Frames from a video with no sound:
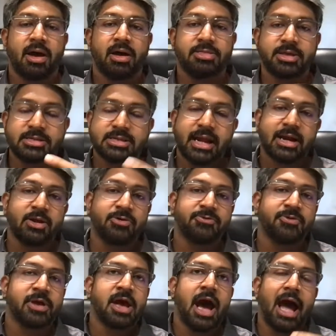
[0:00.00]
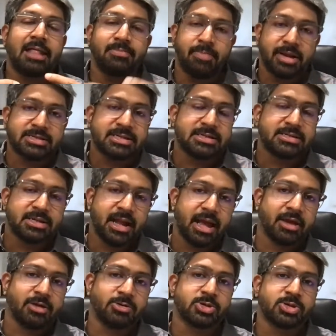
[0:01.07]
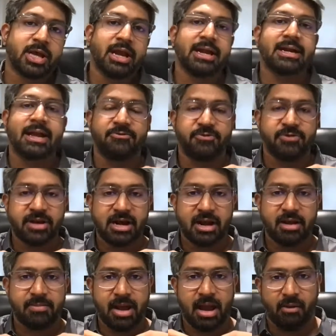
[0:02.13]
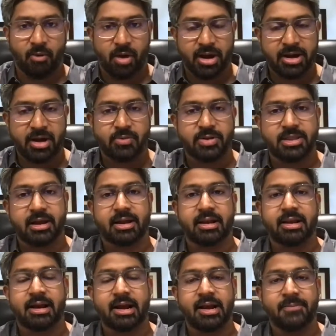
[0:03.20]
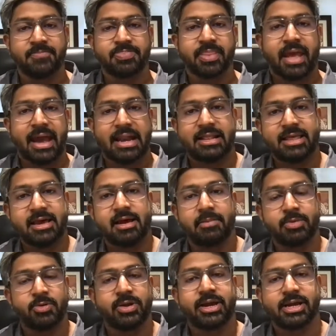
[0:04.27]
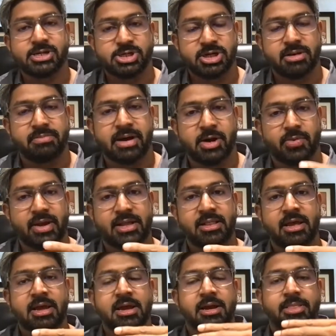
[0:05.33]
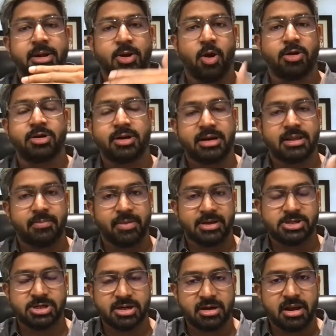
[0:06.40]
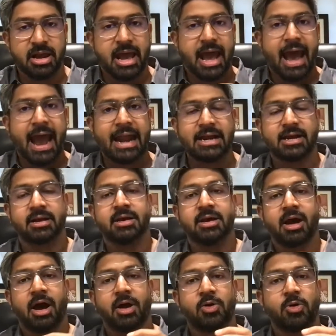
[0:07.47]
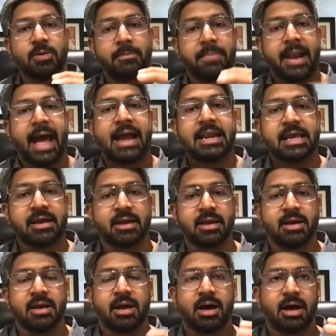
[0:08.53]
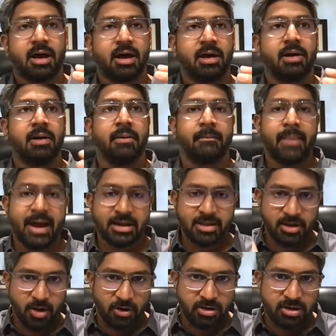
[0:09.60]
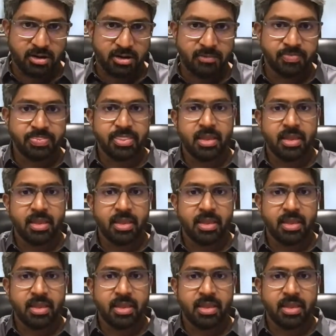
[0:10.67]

this kind of unpleasant scenarios can definitely be avoided with a little healthy communication between the doctor and the patient, and a good planning by the doctor